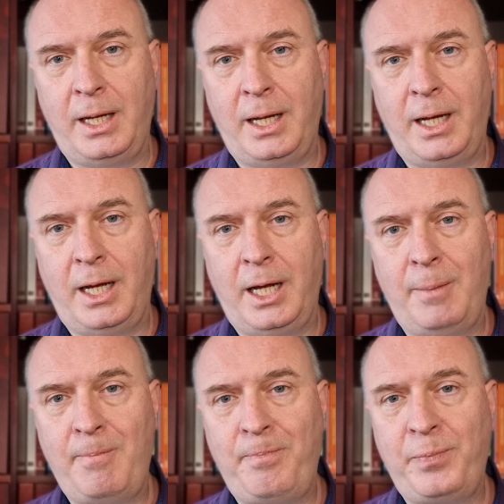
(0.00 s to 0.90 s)

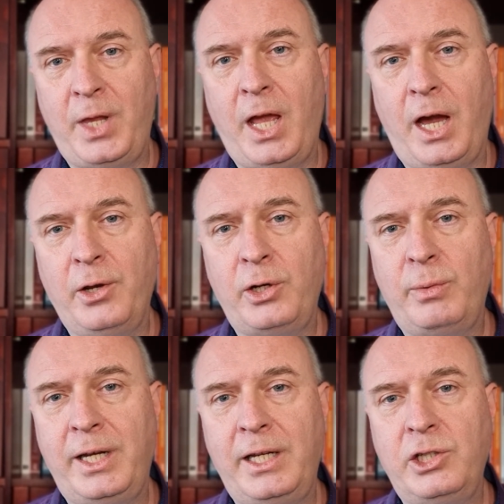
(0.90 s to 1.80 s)
Another
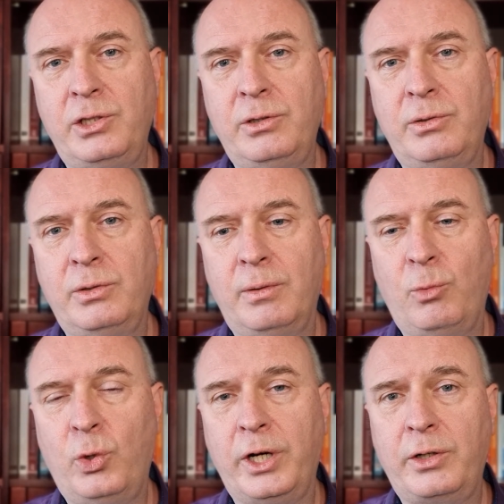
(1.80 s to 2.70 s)
way is to
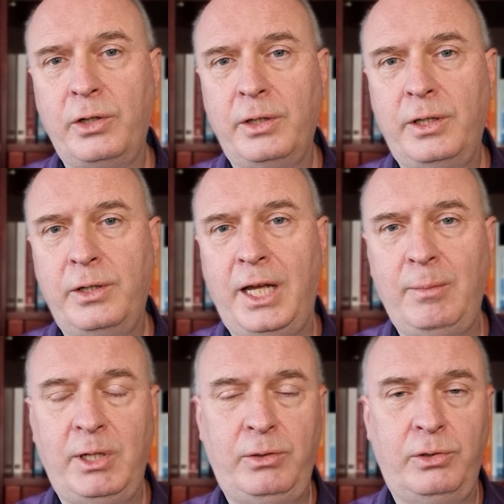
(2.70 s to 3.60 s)
work the
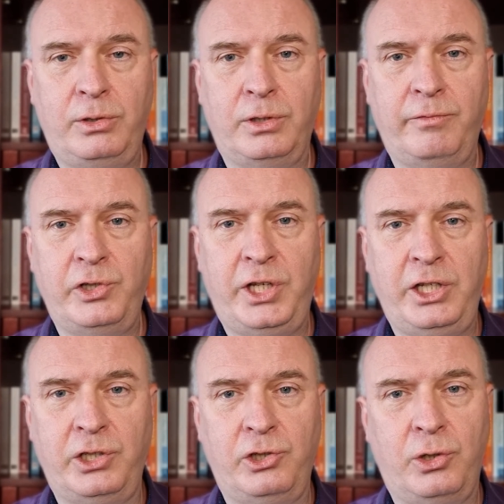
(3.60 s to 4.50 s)
name into the
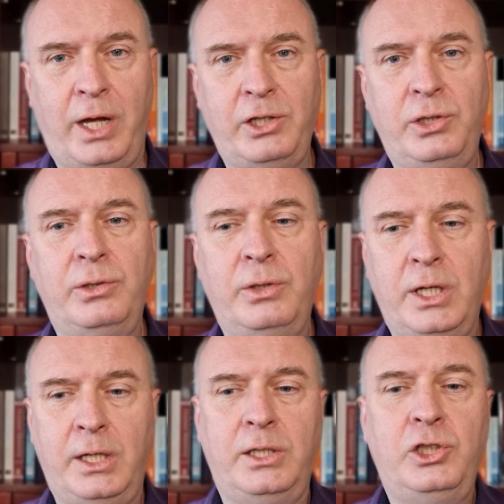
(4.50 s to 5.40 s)
conversation. So as you
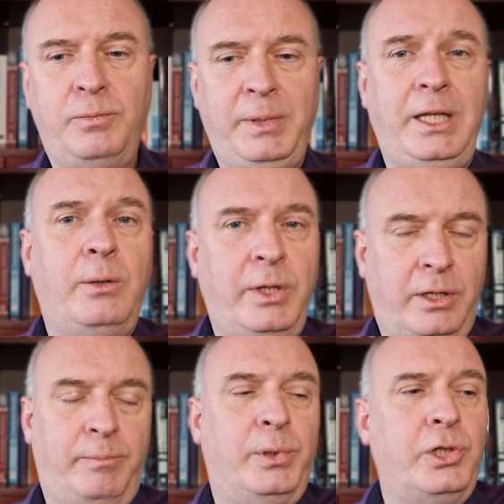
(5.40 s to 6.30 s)
speak with
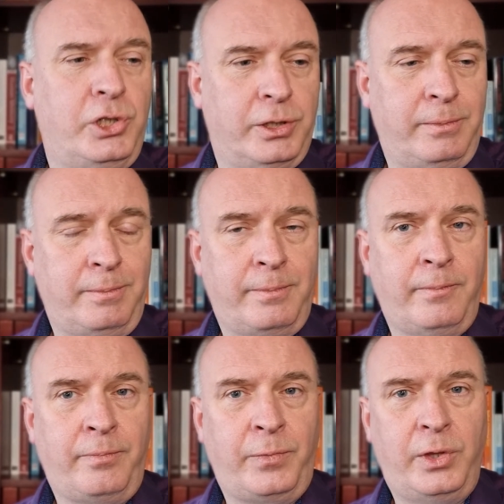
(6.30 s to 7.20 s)
the person,
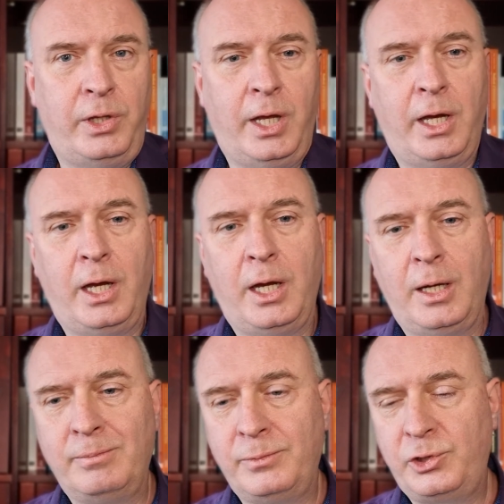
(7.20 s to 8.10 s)

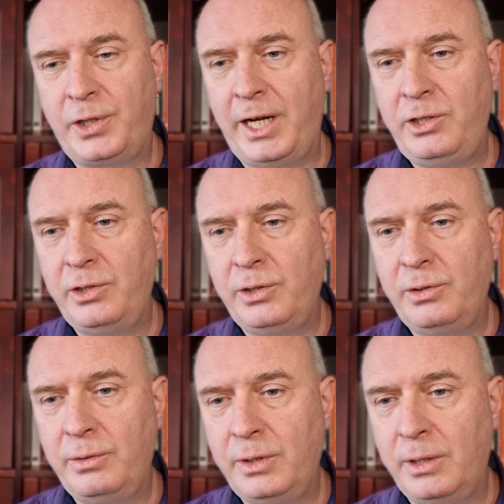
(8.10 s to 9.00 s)
try
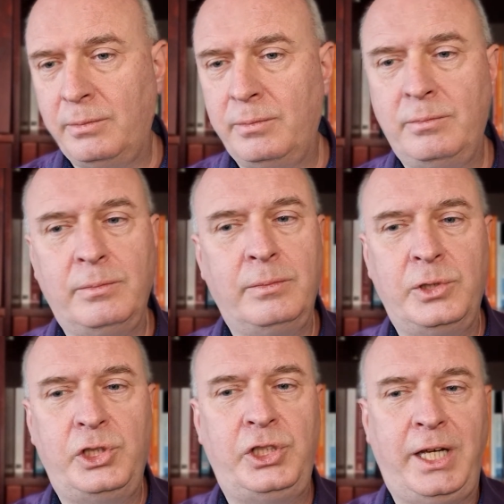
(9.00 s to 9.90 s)
to
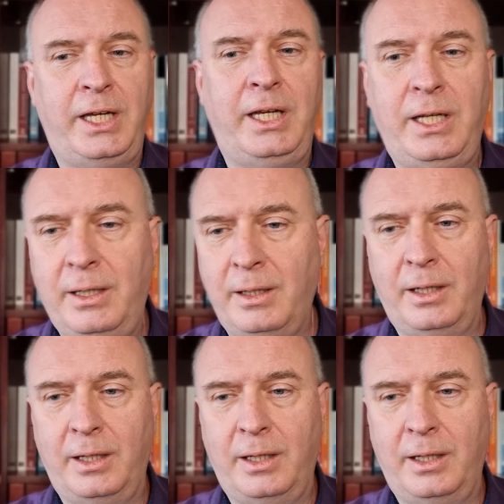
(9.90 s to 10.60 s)
say,